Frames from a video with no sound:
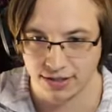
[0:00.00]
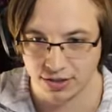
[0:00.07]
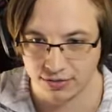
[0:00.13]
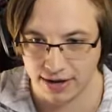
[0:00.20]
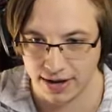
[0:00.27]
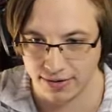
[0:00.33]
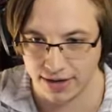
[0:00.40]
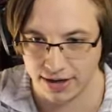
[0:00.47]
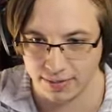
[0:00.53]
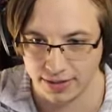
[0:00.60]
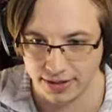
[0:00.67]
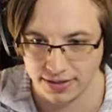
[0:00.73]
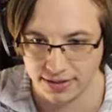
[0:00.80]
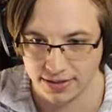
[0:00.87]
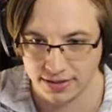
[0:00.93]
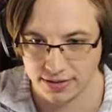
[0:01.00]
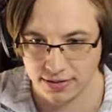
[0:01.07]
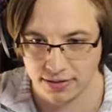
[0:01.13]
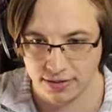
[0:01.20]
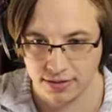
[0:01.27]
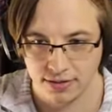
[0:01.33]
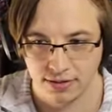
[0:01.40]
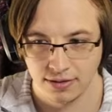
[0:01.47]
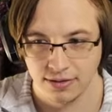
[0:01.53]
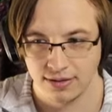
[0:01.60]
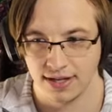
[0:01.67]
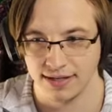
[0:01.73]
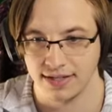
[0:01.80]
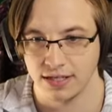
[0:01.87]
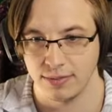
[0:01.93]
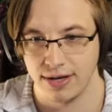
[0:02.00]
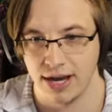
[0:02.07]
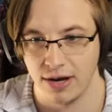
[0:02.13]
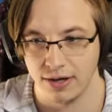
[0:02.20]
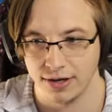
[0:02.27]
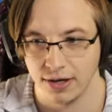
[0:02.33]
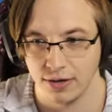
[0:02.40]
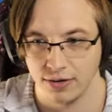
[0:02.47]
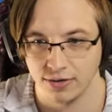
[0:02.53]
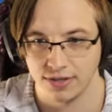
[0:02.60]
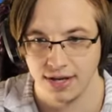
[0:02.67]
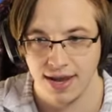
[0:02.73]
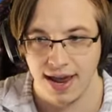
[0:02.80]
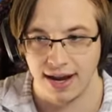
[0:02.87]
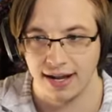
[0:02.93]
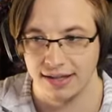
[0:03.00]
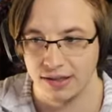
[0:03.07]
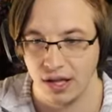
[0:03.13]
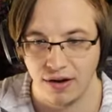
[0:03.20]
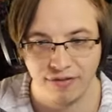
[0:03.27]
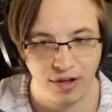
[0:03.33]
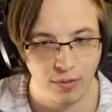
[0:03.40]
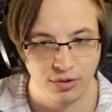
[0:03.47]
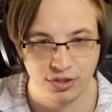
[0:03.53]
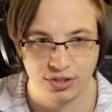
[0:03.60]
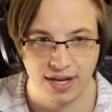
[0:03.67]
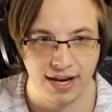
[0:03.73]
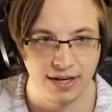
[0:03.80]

ground enemies. Tends to be how it goes. And I love that we're just gaining